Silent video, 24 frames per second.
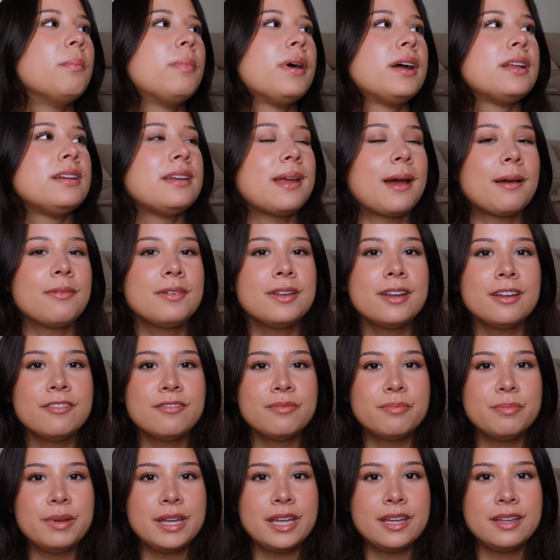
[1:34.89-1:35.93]
But now that
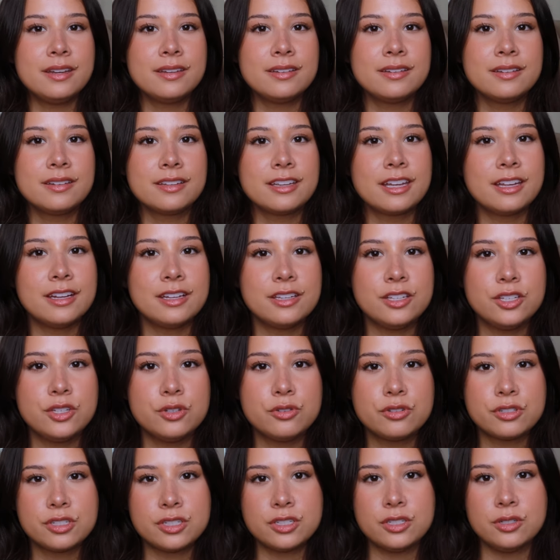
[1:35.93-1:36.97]
I've been getting
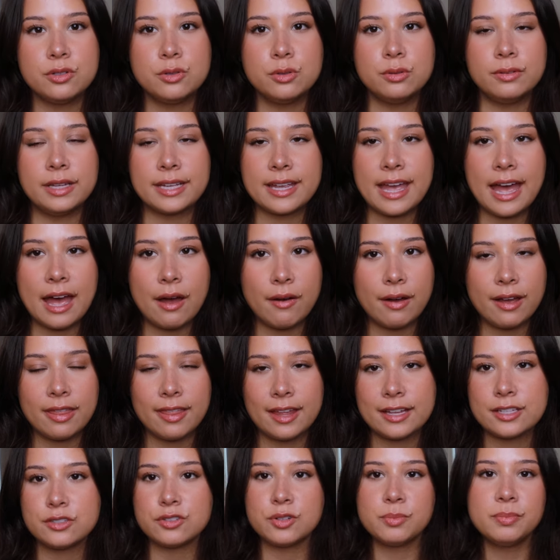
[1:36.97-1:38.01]
used to like how I
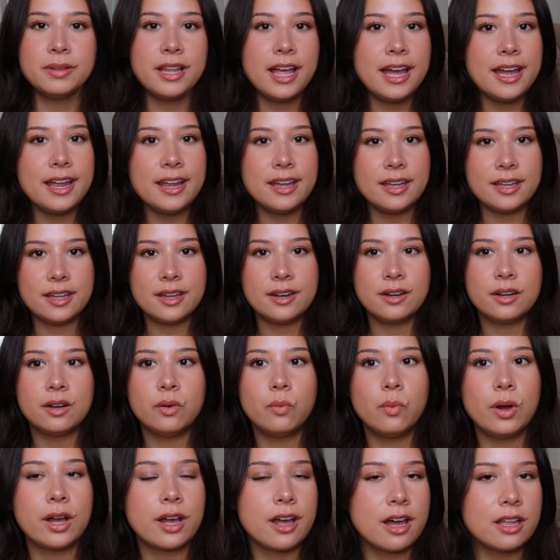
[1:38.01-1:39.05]
like to apply it and
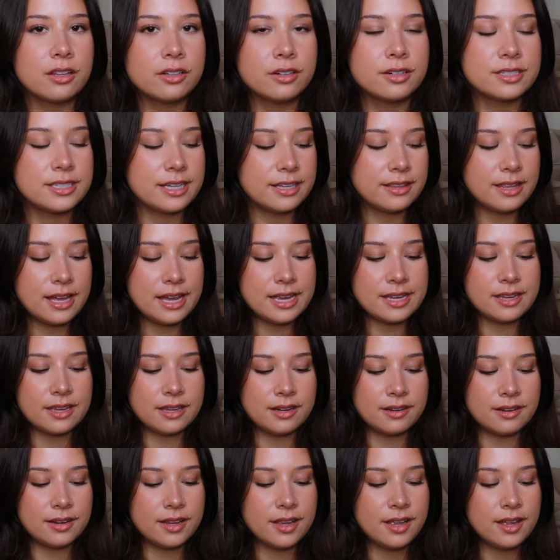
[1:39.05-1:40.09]
what colors I like
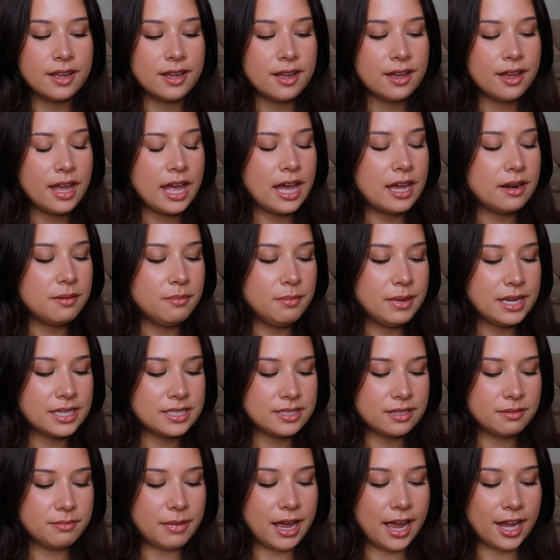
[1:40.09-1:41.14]
and how to
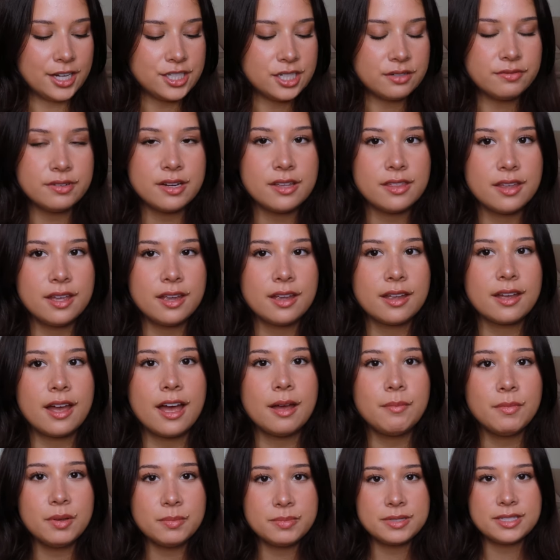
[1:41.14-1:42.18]
mix and match everything,
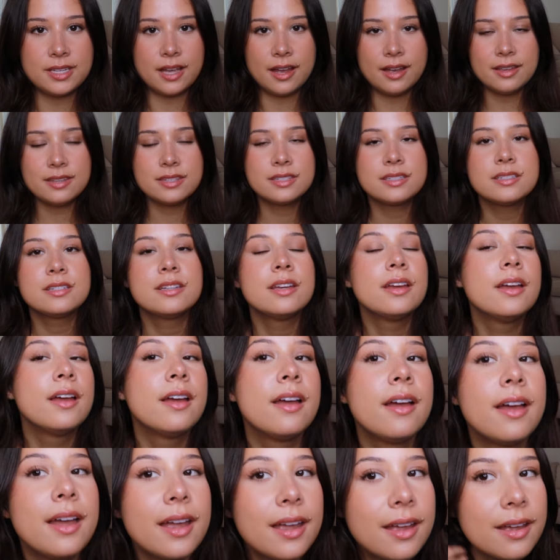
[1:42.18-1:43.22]
I'm obsessed
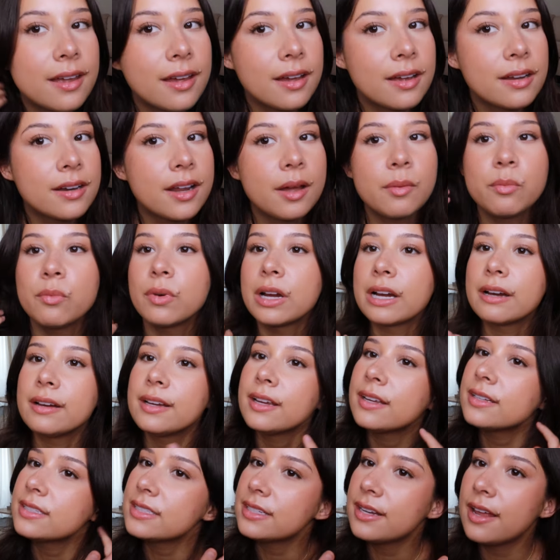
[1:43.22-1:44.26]
and I'm
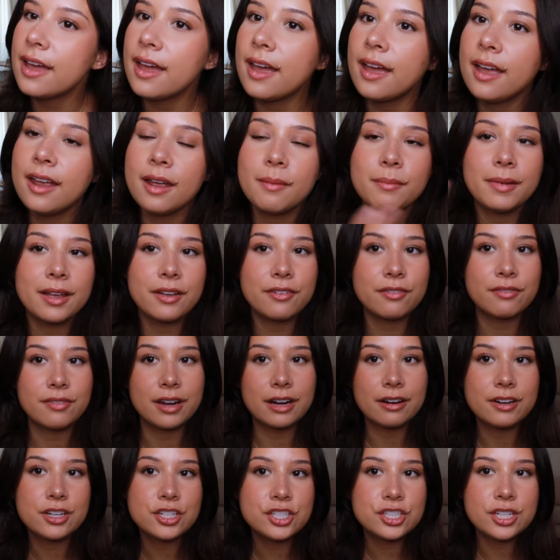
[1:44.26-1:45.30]
wearing it today. I'm like
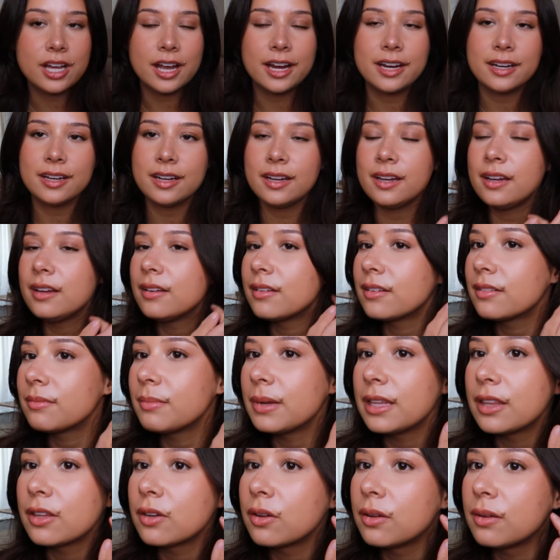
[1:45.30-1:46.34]
very shiny,
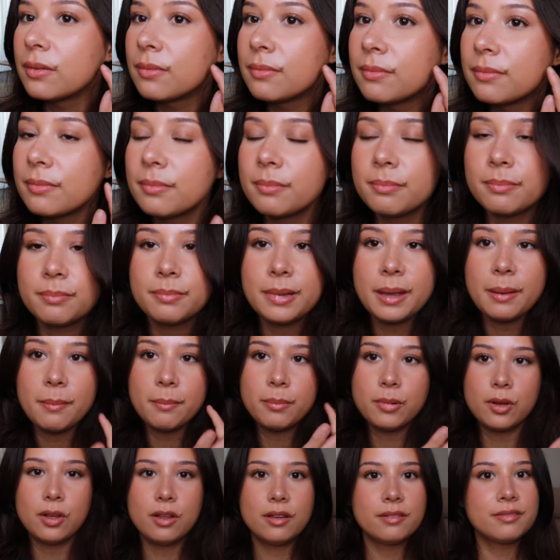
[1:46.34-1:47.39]
my little
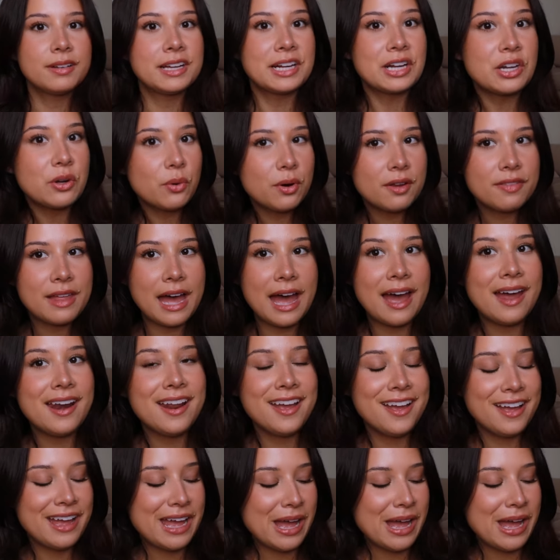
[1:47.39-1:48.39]
pimple, ignore that.